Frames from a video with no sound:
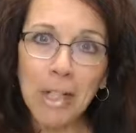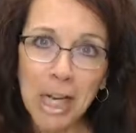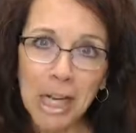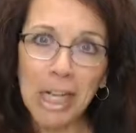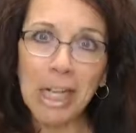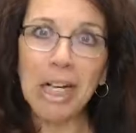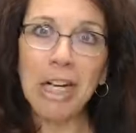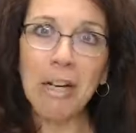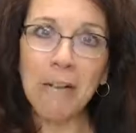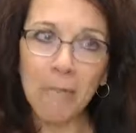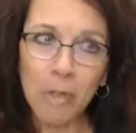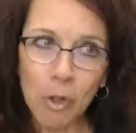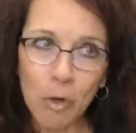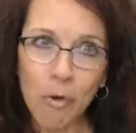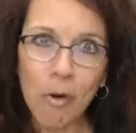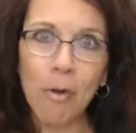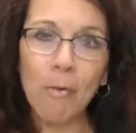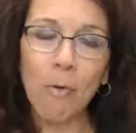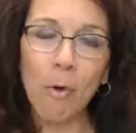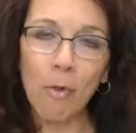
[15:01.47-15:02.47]
taken an
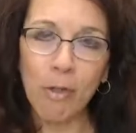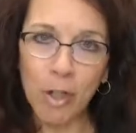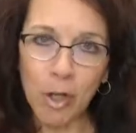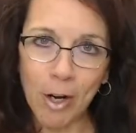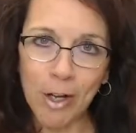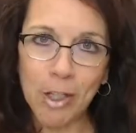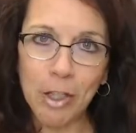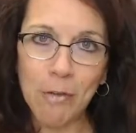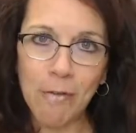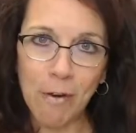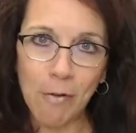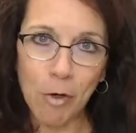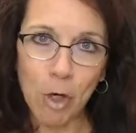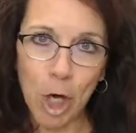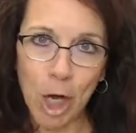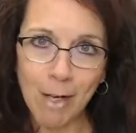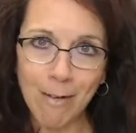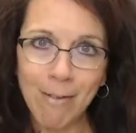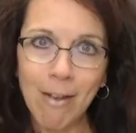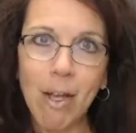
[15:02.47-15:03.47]
inventory of all the diets you've ever
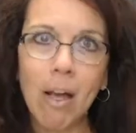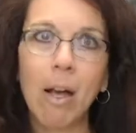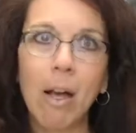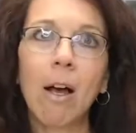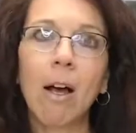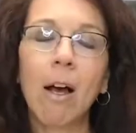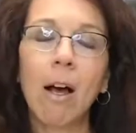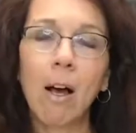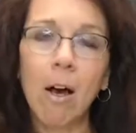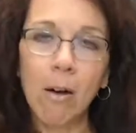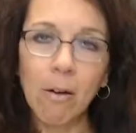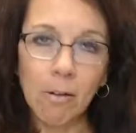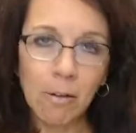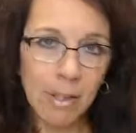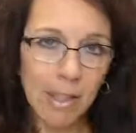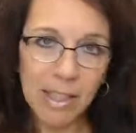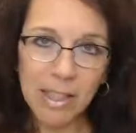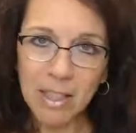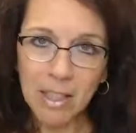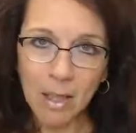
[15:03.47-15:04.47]
done?
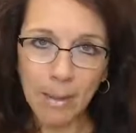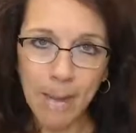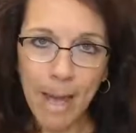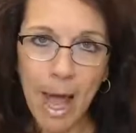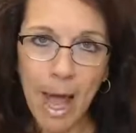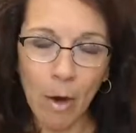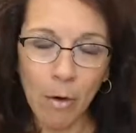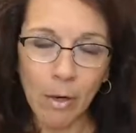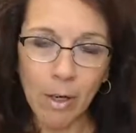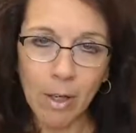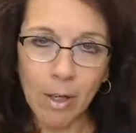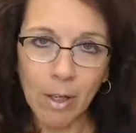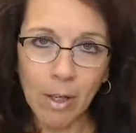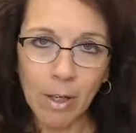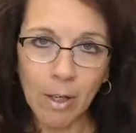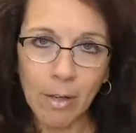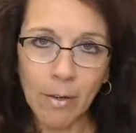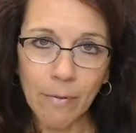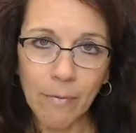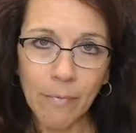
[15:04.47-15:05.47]
List them out.
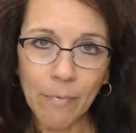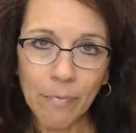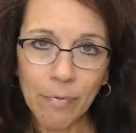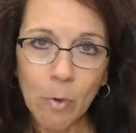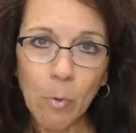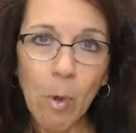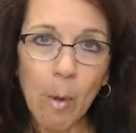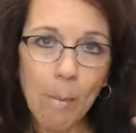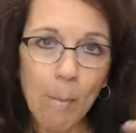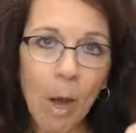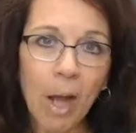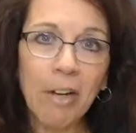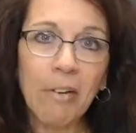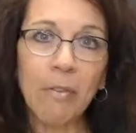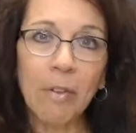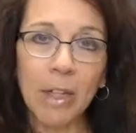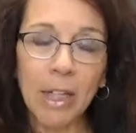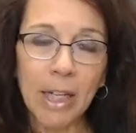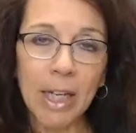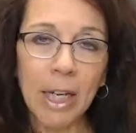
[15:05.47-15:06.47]
Well,
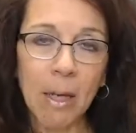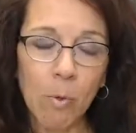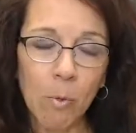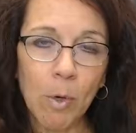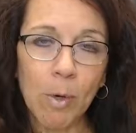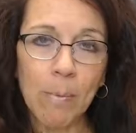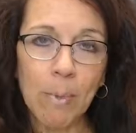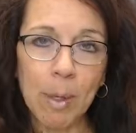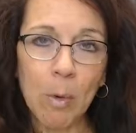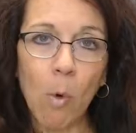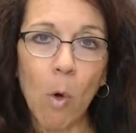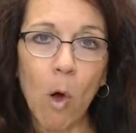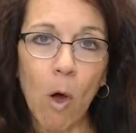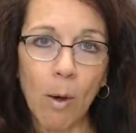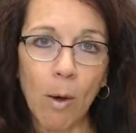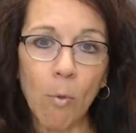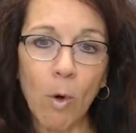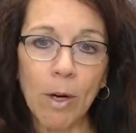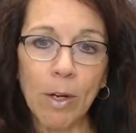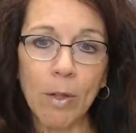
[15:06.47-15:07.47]
mindful eating would be
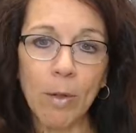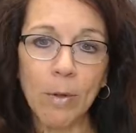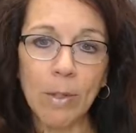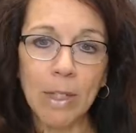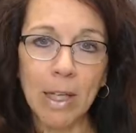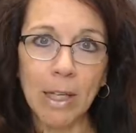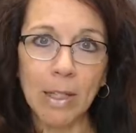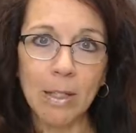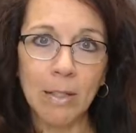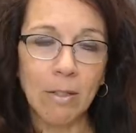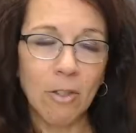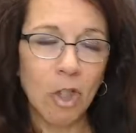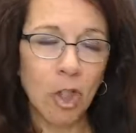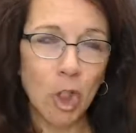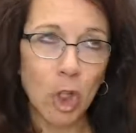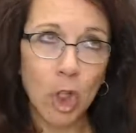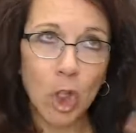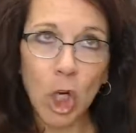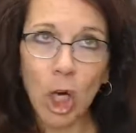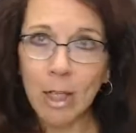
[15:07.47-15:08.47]
on one of those lists,
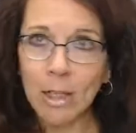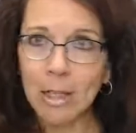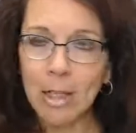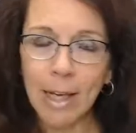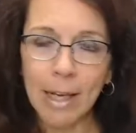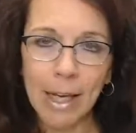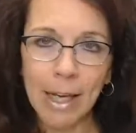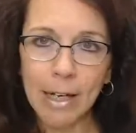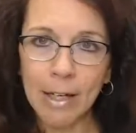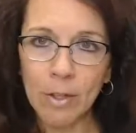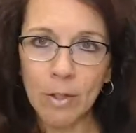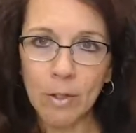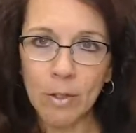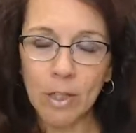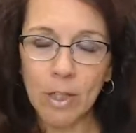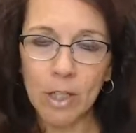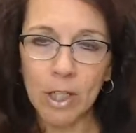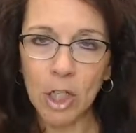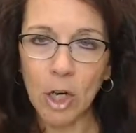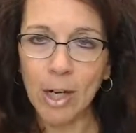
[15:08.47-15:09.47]
just like any of those
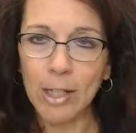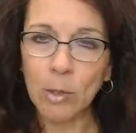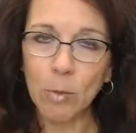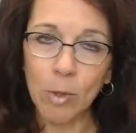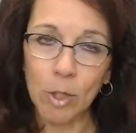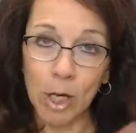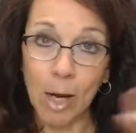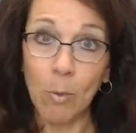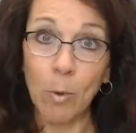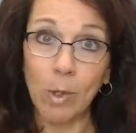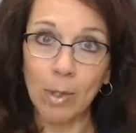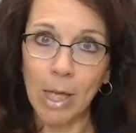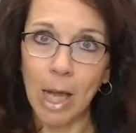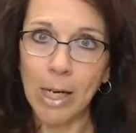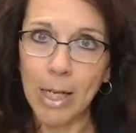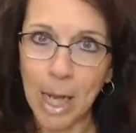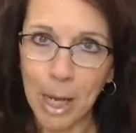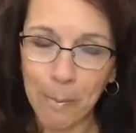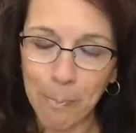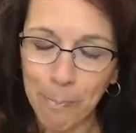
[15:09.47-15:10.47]
other diets, which I will
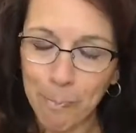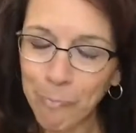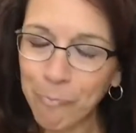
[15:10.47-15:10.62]
not name.